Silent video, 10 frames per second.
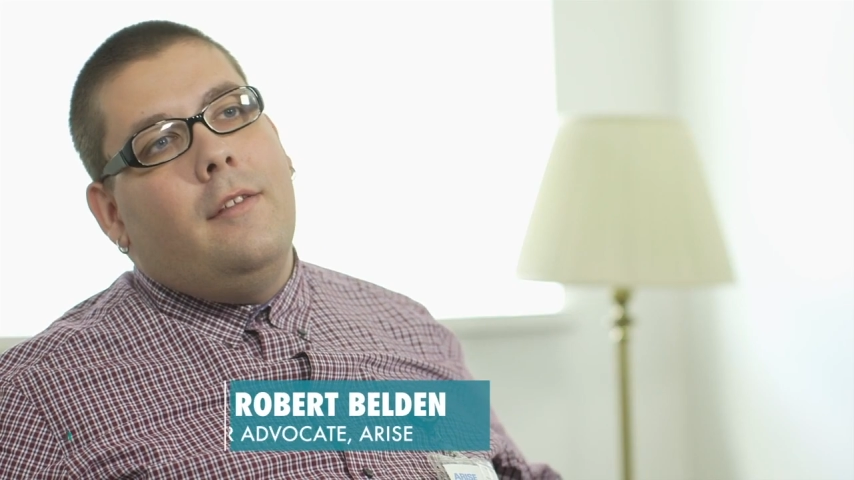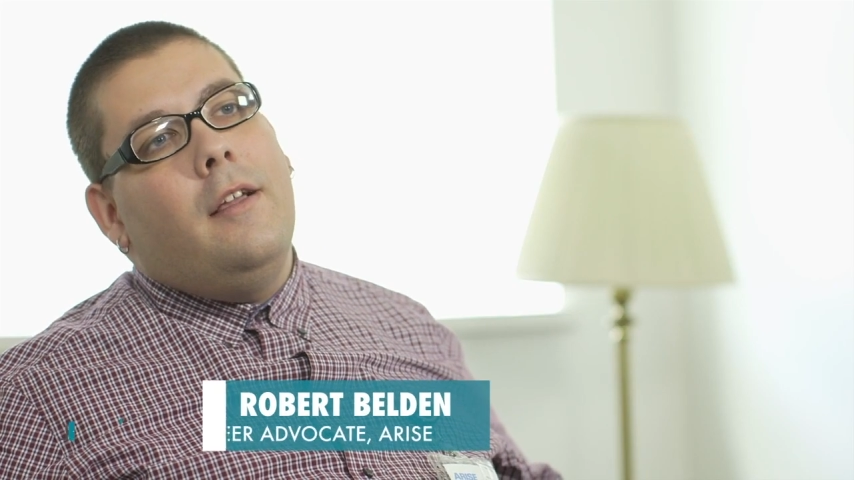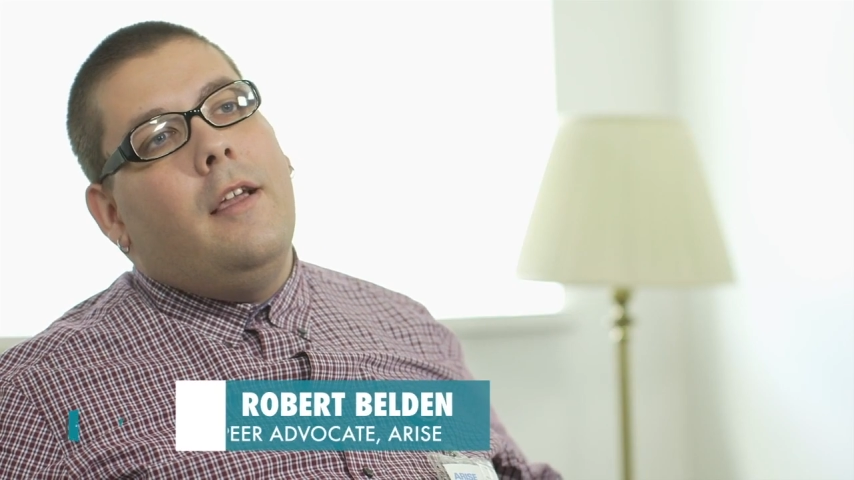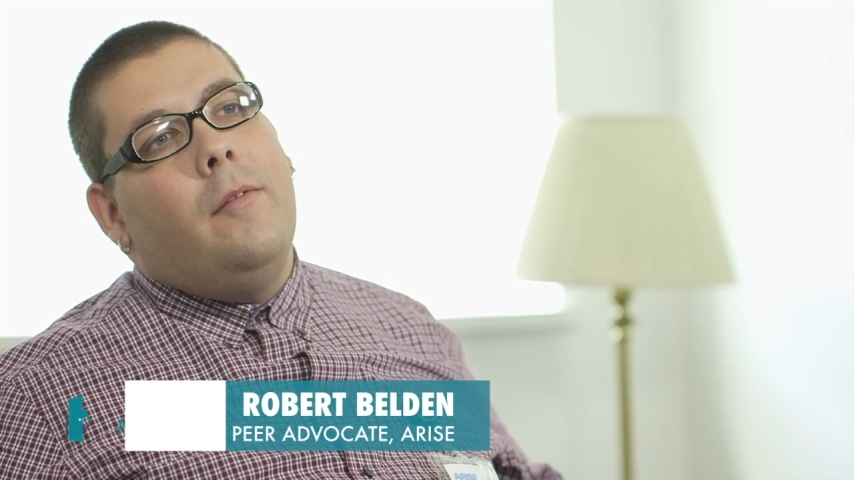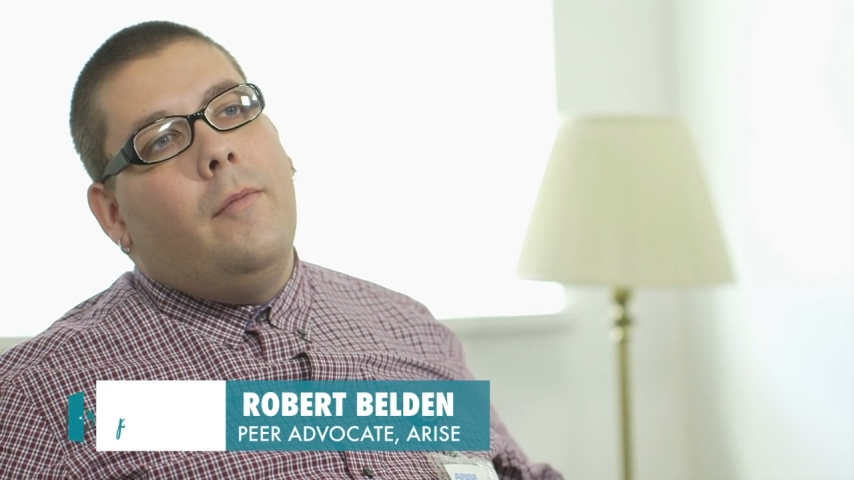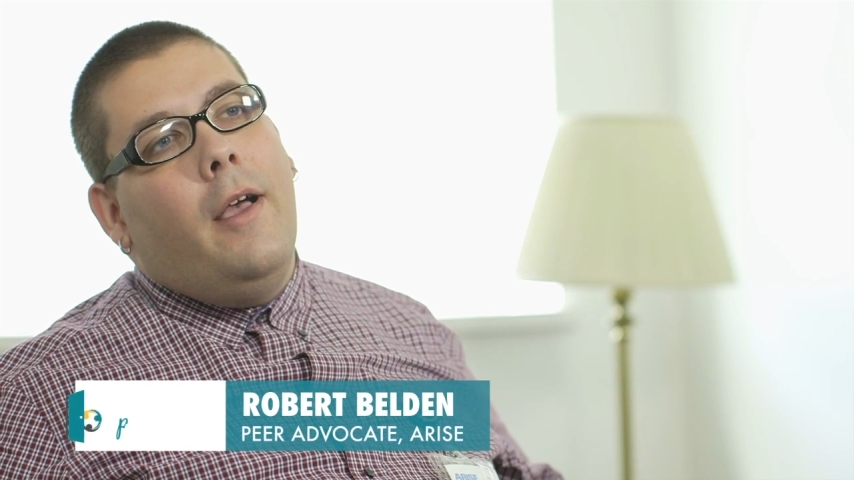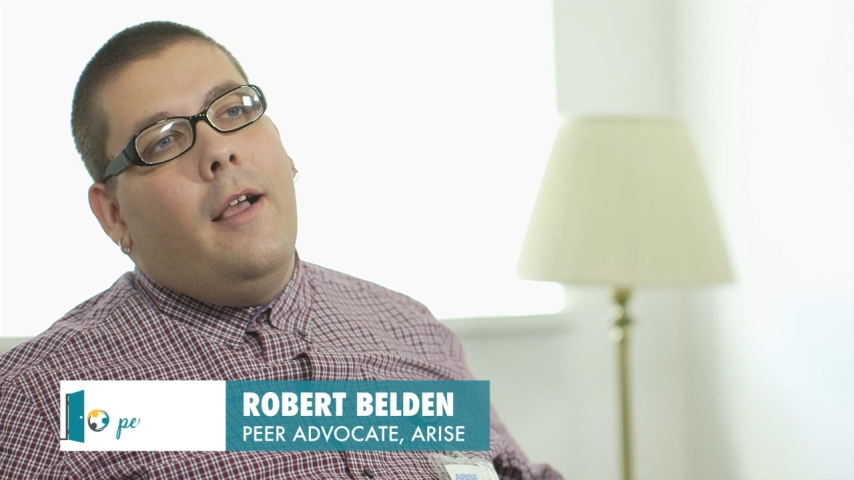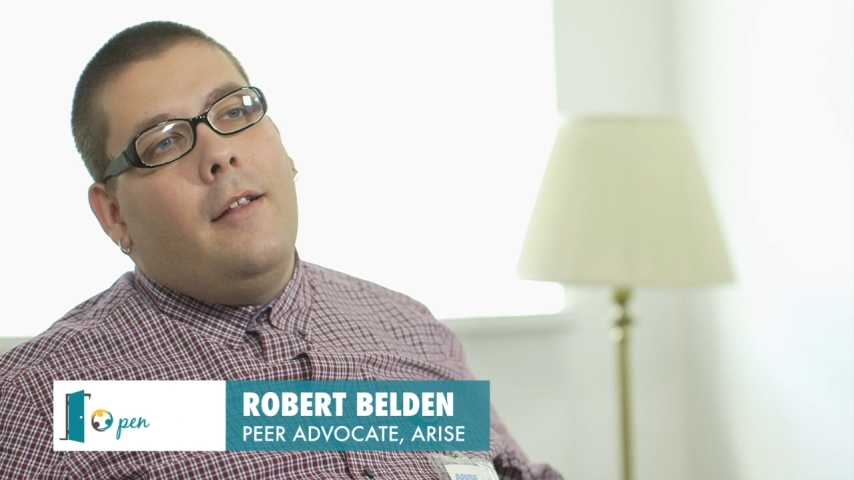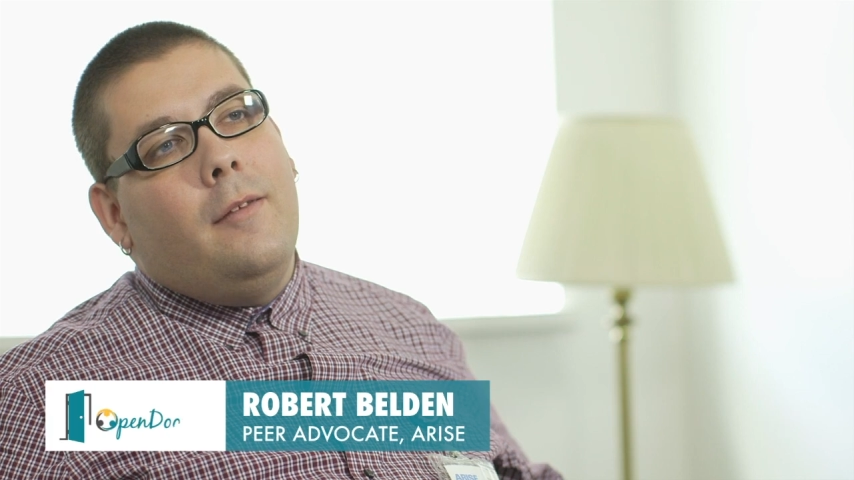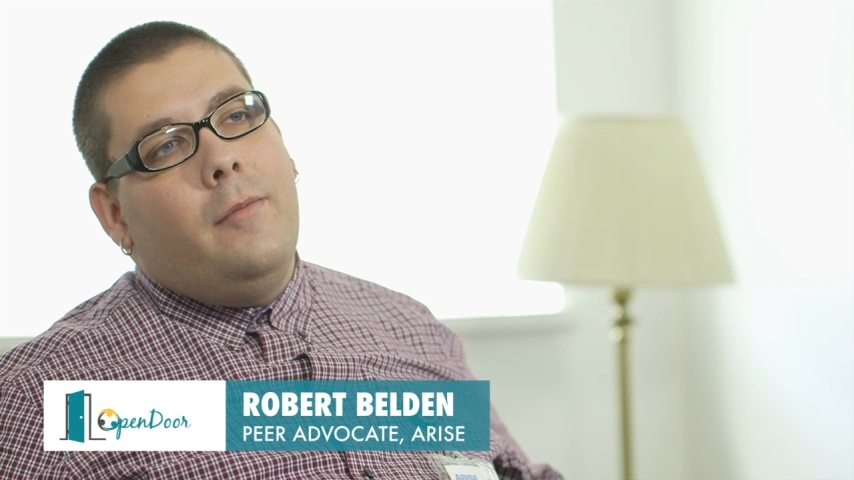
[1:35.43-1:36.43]
to give
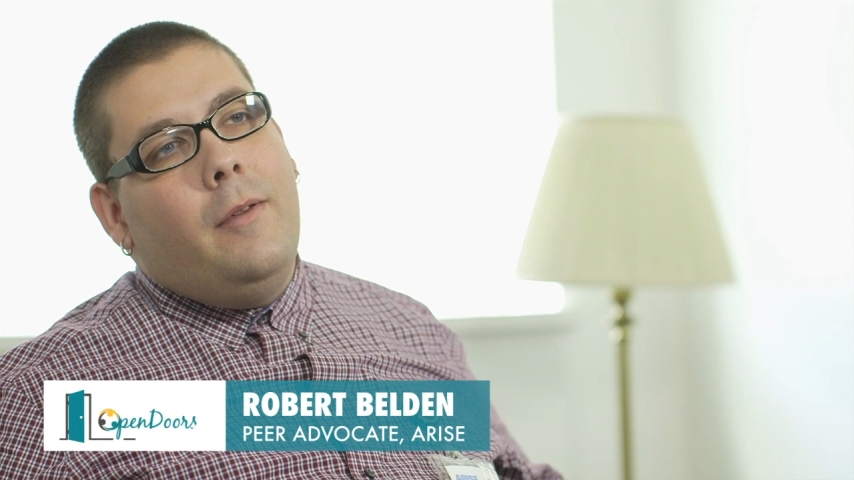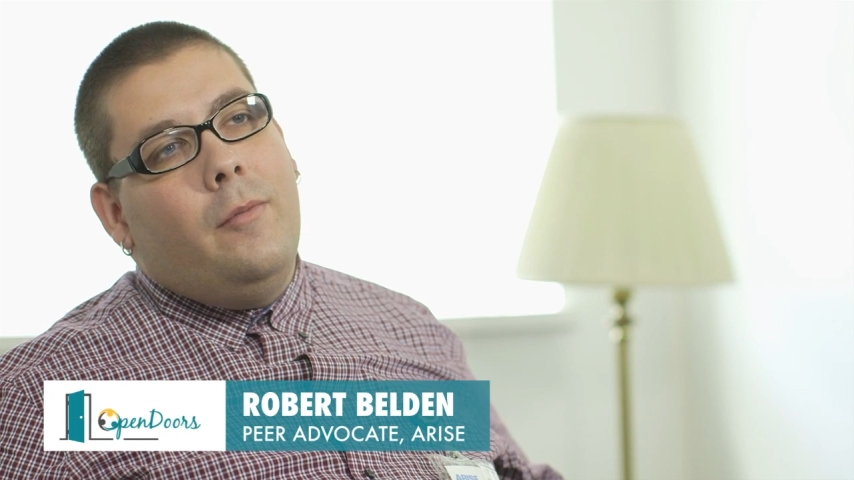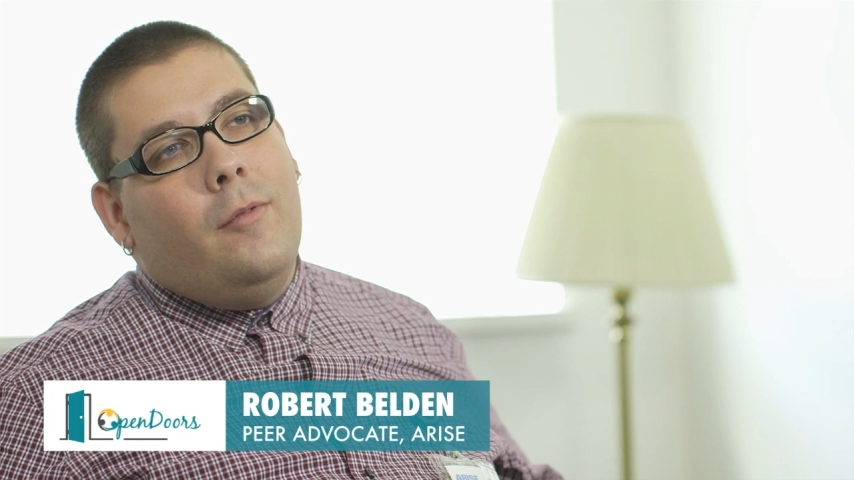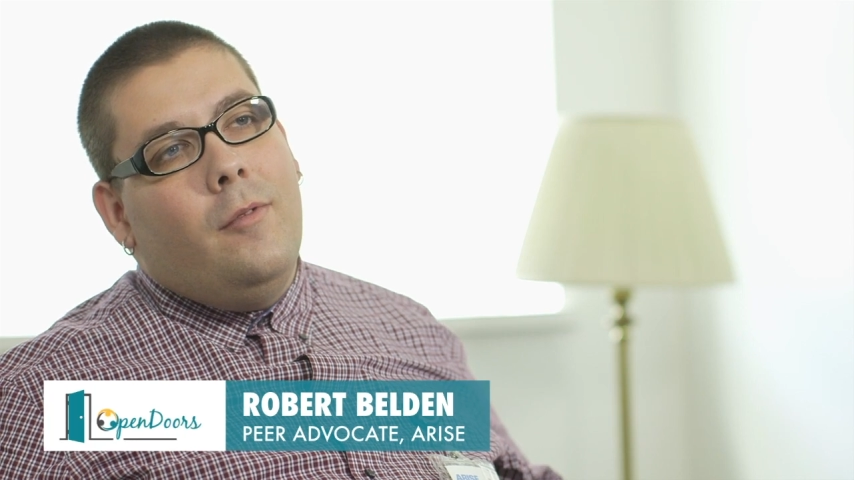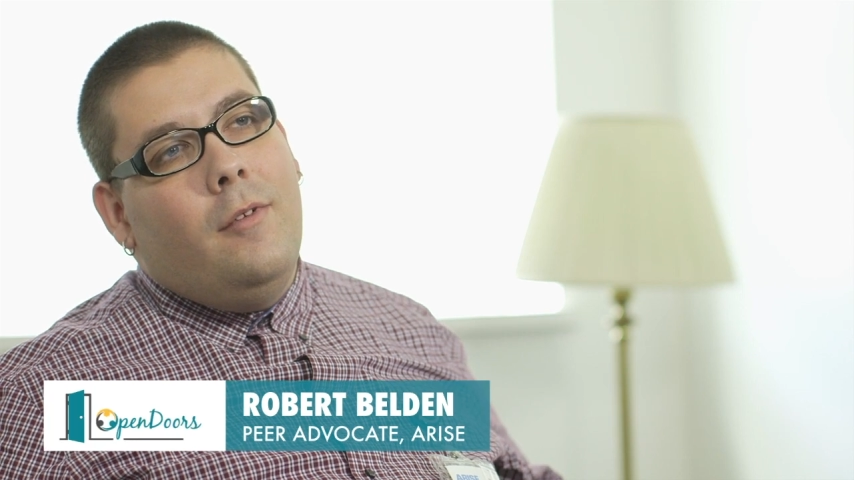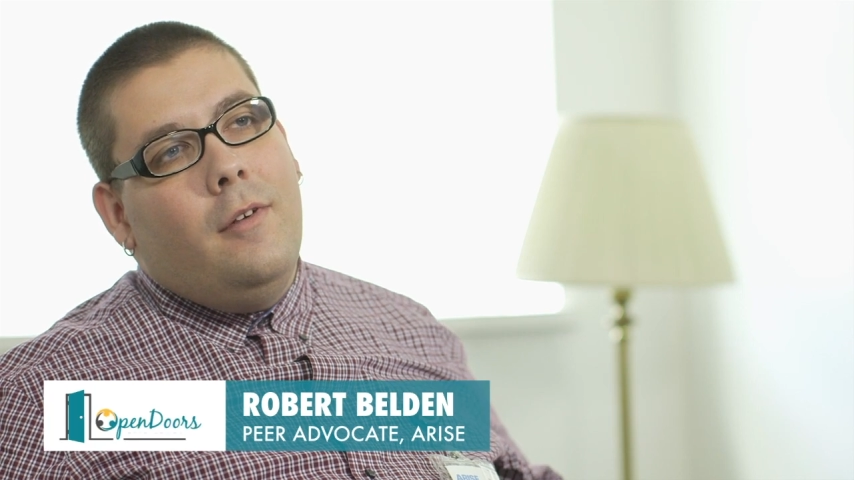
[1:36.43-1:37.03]
back to people,